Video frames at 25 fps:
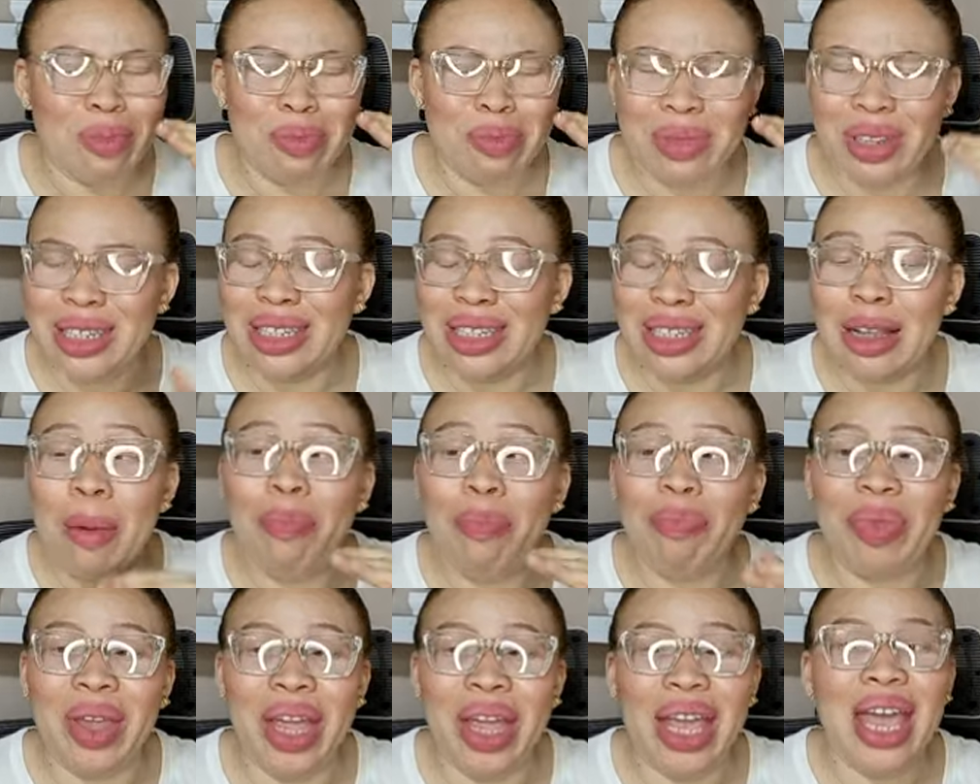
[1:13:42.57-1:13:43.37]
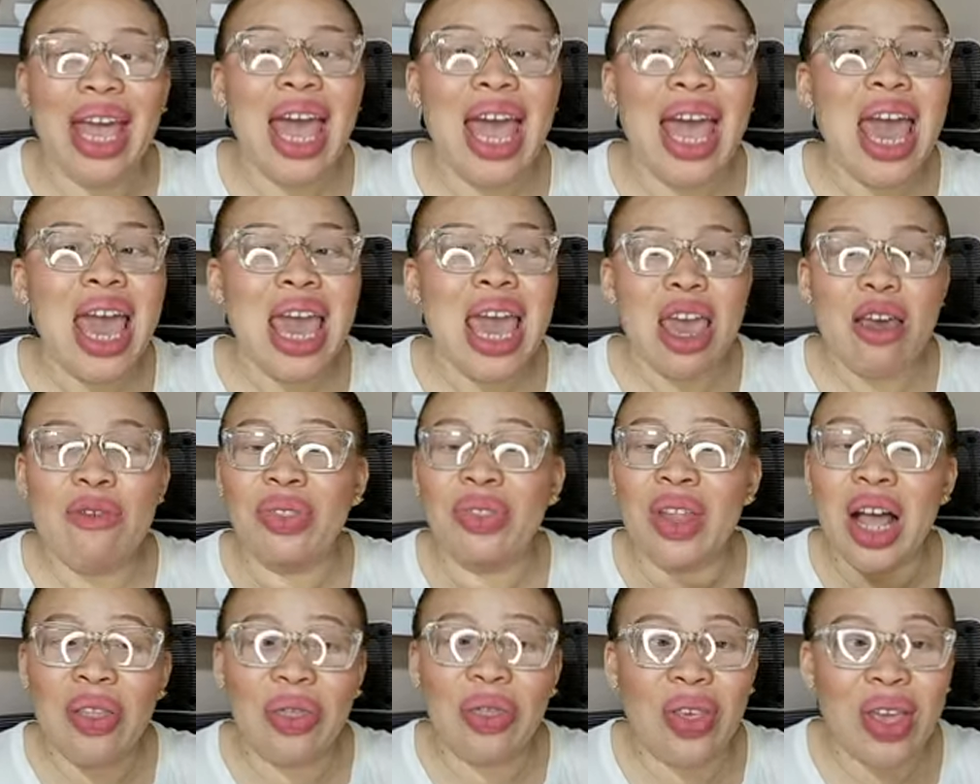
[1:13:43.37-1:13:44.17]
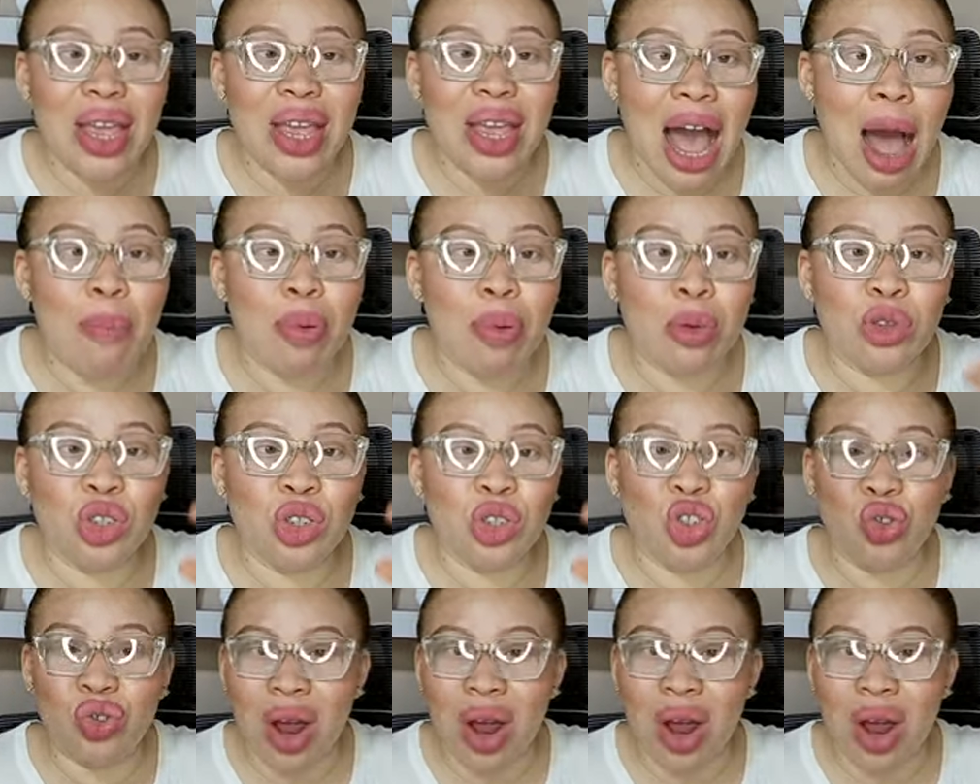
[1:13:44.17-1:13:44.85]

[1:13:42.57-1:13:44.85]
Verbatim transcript: something. If nothing happens